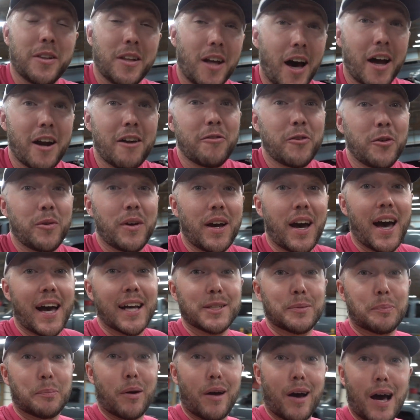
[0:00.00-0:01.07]
lot of you
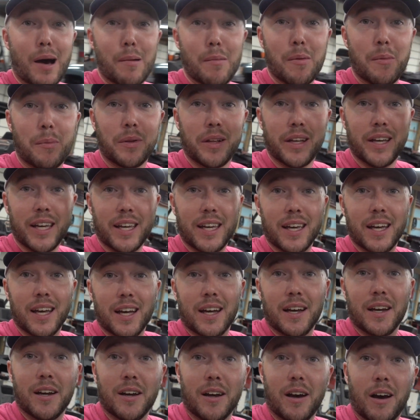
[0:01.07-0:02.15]
guys probably
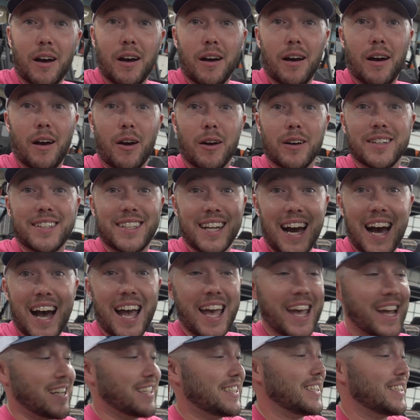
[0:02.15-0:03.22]
are
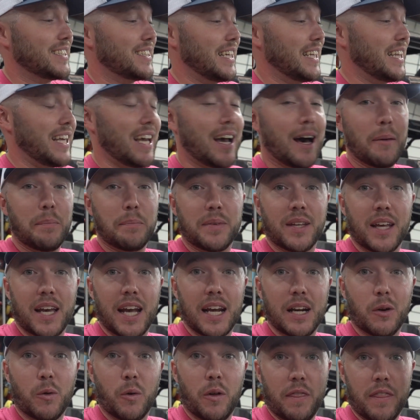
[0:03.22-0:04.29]
dying to see the
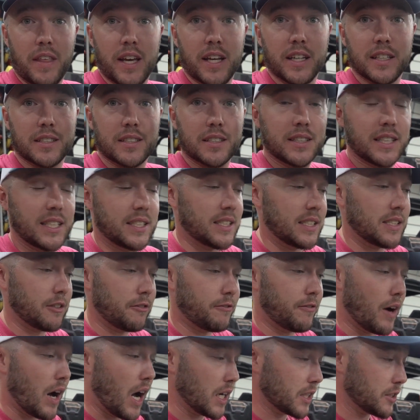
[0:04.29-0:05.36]
update on this. This is a
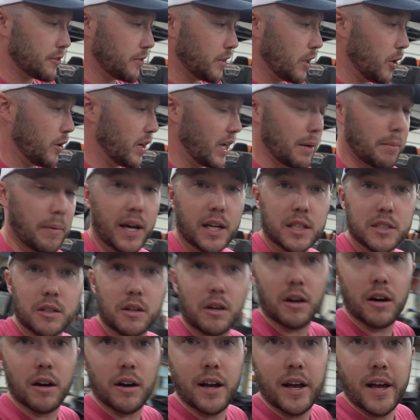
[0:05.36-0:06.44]
Fox Float
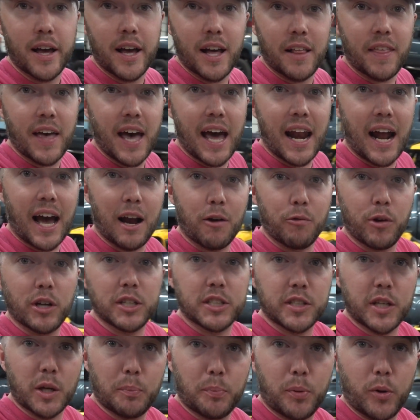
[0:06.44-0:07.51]
MXR that I
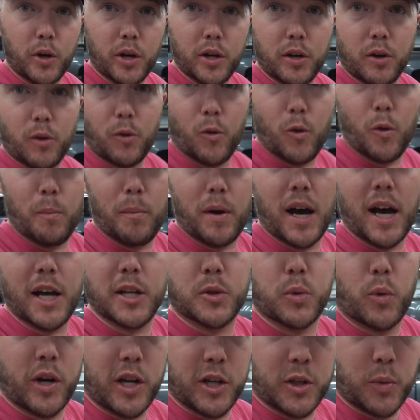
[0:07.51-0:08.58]
originally put on my
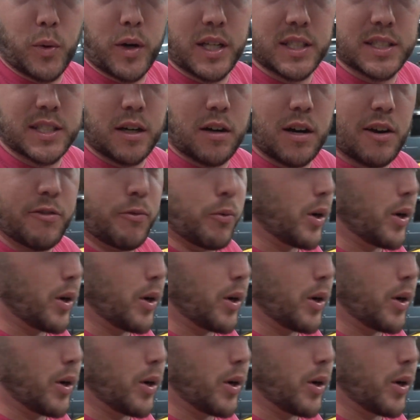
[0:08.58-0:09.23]
2020 CRF